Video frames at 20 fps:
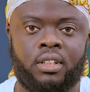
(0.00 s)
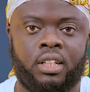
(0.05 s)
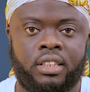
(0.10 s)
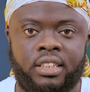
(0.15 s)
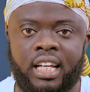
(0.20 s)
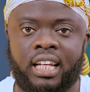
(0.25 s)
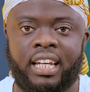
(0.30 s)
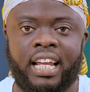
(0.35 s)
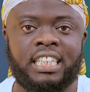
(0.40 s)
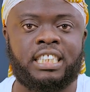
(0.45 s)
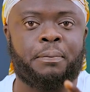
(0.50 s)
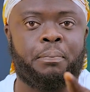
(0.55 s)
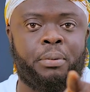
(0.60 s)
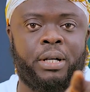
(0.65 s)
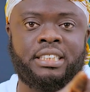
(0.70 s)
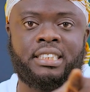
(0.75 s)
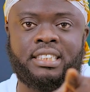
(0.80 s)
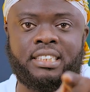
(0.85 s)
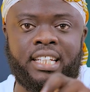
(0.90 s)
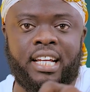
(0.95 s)
The late
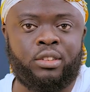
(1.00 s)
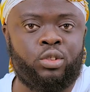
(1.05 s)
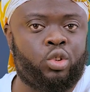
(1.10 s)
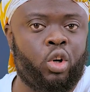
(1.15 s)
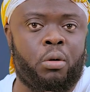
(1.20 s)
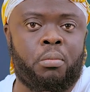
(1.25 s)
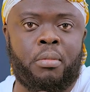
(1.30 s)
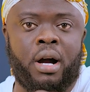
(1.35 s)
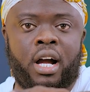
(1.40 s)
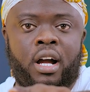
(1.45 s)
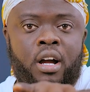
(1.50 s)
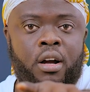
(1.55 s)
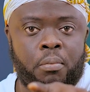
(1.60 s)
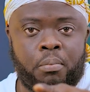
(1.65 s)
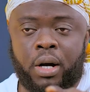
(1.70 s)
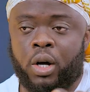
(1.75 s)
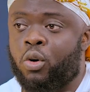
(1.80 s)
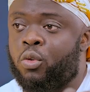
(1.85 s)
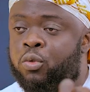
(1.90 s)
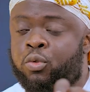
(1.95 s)
President John
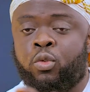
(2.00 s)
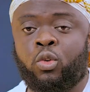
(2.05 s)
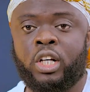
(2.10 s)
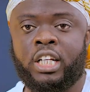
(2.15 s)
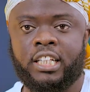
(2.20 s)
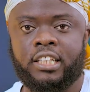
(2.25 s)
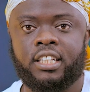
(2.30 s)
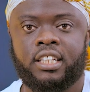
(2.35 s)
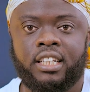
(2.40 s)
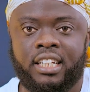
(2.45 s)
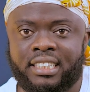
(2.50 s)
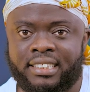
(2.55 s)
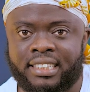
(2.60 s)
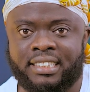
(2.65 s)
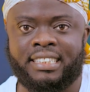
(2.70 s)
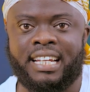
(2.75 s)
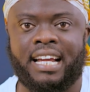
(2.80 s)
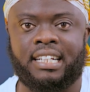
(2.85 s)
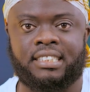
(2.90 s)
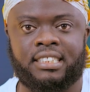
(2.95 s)
Magufuli, he
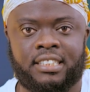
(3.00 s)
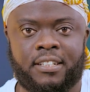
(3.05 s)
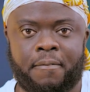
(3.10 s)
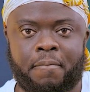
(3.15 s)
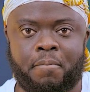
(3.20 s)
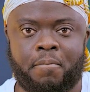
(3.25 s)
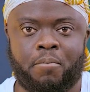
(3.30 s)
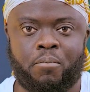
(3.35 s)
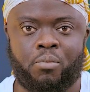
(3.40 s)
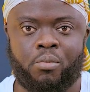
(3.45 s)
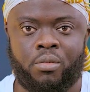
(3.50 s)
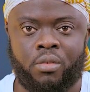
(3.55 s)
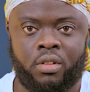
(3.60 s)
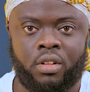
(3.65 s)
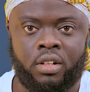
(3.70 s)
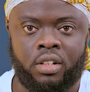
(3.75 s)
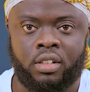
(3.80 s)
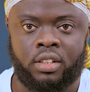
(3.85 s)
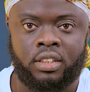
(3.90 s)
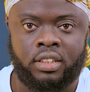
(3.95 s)
did that.
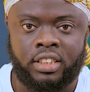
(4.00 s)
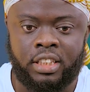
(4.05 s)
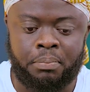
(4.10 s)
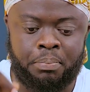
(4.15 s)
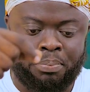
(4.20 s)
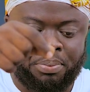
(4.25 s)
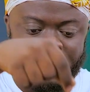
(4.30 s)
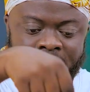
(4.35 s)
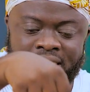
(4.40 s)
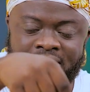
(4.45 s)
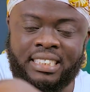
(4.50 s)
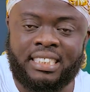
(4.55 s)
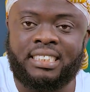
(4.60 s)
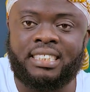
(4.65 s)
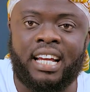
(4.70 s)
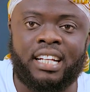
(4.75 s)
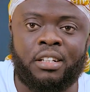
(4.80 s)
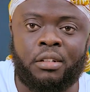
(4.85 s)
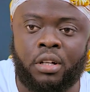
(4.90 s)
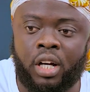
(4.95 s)
The
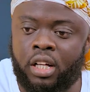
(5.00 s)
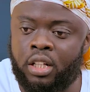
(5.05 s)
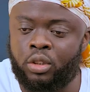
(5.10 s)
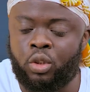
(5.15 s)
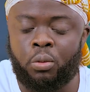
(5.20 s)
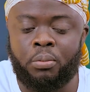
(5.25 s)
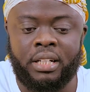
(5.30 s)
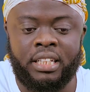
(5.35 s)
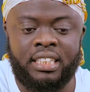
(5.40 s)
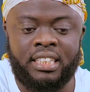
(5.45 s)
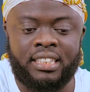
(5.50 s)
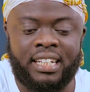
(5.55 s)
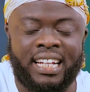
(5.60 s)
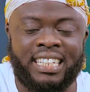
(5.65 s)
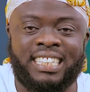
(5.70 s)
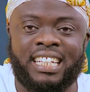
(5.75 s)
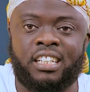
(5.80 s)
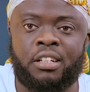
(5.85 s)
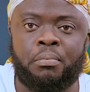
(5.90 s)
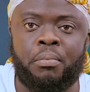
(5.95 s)
predecessor,
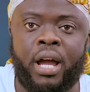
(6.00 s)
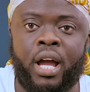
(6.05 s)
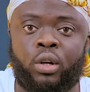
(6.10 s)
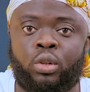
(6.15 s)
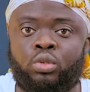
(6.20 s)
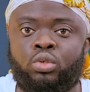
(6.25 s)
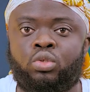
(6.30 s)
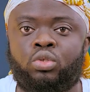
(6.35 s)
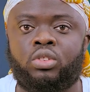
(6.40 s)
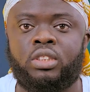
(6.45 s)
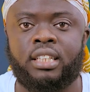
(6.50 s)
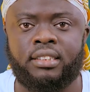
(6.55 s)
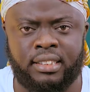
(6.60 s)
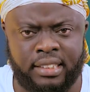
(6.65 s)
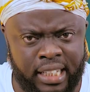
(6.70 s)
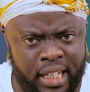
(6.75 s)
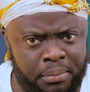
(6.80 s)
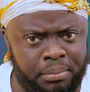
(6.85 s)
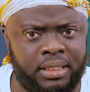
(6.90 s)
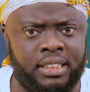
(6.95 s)
the
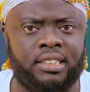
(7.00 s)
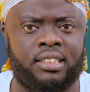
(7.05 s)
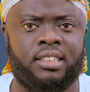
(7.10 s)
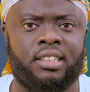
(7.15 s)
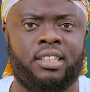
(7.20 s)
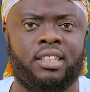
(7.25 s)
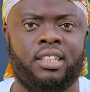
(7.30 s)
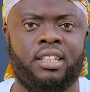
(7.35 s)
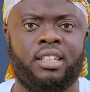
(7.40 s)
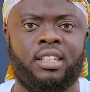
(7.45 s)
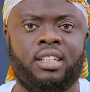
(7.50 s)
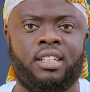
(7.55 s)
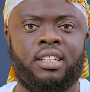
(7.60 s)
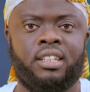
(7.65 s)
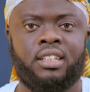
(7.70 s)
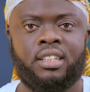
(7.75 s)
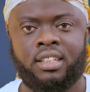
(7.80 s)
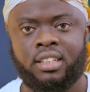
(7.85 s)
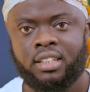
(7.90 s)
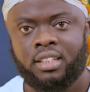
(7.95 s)
same thing.
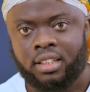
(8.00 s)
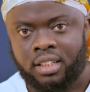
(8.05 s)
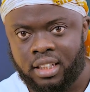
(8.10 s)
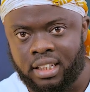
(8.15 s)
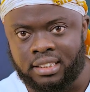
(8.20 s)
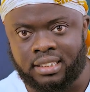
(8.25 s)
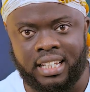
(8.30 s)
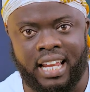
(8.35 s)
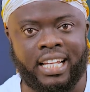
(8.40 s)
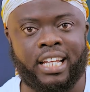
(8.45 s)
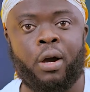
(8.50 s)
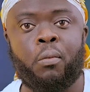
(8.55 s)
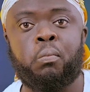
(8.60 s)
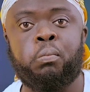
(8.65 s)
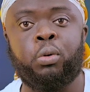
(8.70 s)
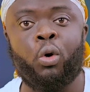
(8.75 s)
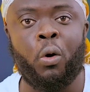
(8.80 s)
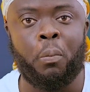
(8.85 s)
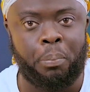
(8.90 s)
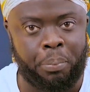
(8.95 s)
It's like a
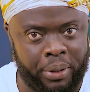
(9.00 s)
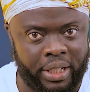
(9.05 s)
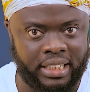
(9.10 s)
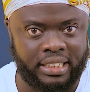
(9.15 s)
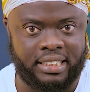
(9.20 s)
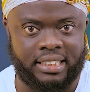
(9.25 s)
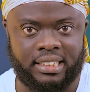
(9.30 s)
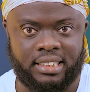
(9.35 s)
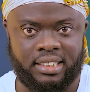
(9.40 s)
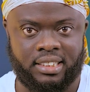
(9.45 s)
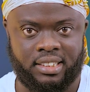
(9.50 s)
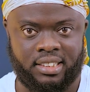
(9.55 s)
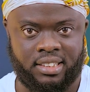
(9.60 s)
blueprint.